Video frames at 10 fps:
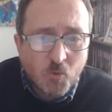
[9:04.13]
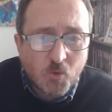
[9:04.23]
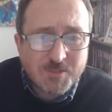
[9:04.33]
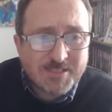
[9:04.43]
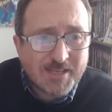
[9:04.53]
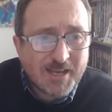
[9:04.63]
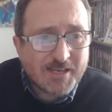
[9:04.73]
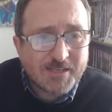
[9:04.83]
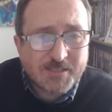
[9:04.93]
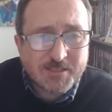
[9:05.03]
What's
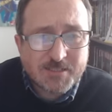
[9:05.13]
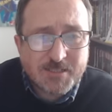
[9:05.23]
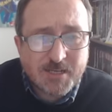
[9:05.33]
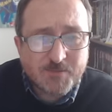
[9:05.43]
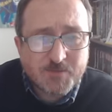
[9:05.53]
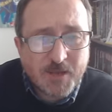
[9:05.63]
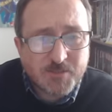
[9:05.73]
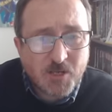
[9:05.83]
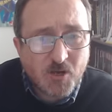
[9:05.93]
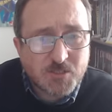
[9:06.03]
lacking in this team is
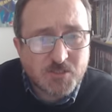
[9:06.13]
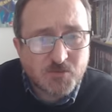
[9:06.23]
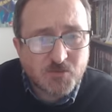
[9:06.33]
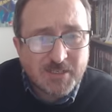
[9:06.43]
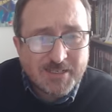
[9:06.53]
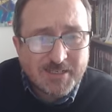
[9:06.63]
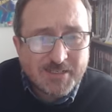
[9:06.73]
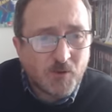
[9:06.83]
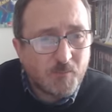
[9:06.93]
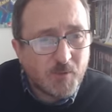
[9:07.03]
perhaps Arsenal.
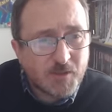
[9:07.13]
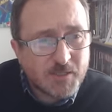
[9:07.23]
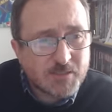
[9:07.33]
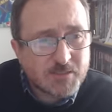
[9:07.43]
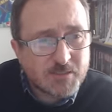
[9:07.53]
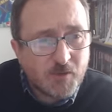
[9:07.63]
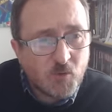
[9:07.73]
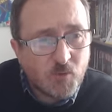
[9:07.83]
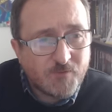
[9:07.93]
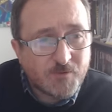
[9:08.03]
Now,
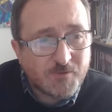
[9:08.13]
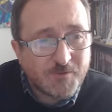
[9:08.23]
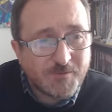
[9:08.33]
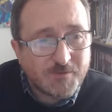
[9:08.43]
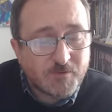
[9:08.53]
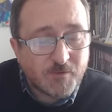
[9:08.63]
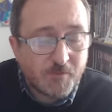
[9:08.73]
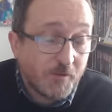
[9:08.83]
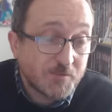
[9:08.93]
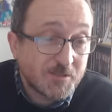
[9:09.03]
whoever
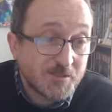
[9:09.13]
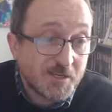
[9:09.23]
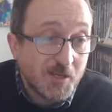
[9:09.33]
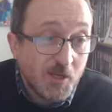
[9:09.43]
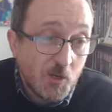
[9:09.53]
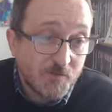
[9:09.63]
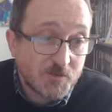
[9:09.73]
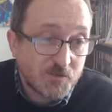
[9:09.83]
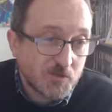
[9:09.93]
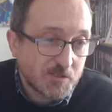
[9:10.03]

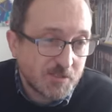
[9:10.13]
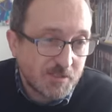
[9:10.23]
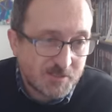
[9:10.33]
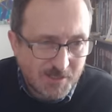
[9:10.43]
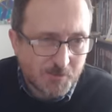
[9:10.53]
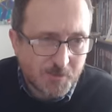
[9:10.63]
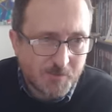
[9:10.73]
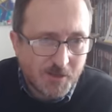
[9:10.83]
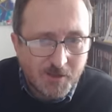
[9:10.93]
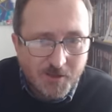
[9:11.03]
constructed this, that'll be
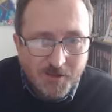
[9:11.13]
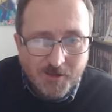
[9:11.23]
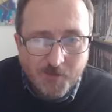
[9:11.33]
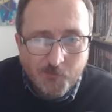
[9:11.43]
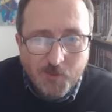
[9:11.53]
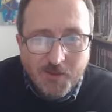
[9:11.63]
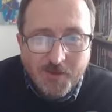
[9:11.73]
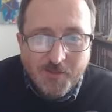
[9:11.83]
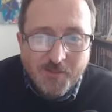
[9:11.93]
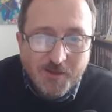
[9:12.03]
me.
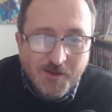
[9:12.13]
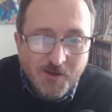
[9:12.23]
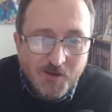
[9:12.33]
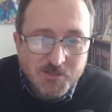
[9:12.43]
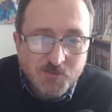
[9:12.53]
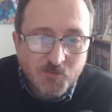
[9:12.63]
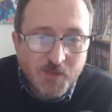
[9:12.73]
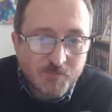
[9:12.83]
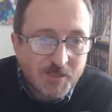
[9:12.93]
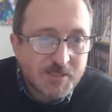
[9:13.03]
Arsenal,
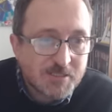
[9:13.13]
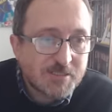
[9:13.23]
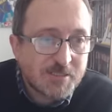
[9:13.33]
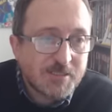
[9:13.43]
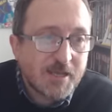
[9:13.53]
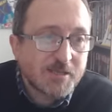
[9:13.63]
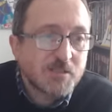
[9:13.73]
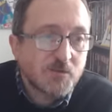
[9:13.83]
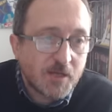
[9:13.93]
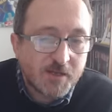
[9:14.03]
they play City next.
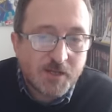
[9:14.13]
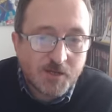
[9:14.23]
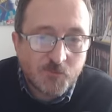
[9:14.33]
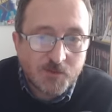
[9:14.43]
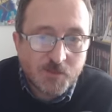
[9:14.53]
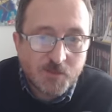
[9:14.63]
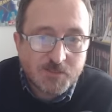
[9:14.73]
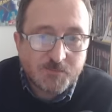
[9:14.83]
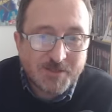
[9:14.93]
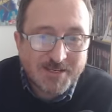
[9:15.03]
Okay, game week
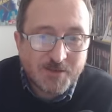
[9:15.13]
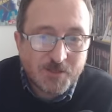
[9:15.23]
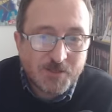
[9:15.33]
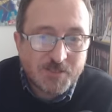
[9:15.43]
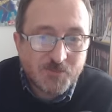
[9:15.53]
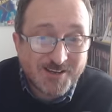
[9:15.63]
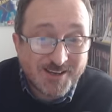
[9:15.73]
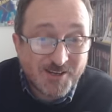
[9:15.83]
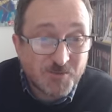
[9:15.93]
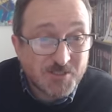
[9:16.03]
30. But game week 31 at
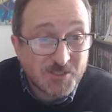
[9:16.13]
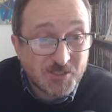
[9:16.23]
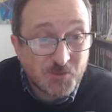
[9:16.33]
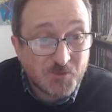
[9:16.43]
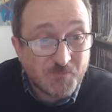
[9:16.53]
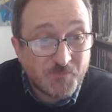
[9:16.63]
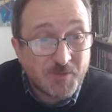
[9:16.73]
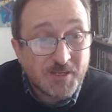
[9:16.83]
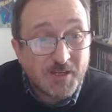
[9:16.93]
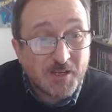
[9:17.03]
home to Luton.
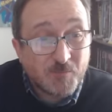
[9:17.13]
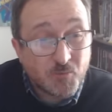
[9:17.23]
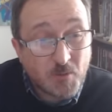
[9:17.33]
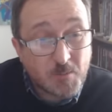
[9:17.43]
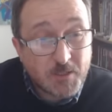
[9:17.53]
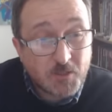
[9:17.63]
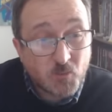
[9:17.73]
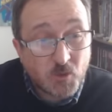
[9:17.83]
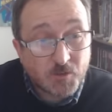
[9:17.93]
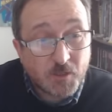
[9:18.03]
And I'm probably going to
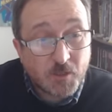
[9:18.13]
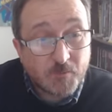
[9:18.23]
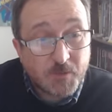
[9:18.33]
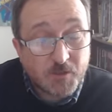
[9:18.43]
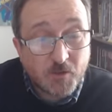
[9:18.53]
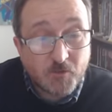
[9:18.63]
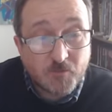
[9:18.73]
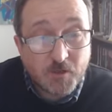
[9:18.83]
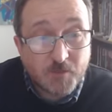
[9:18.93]
want a bit of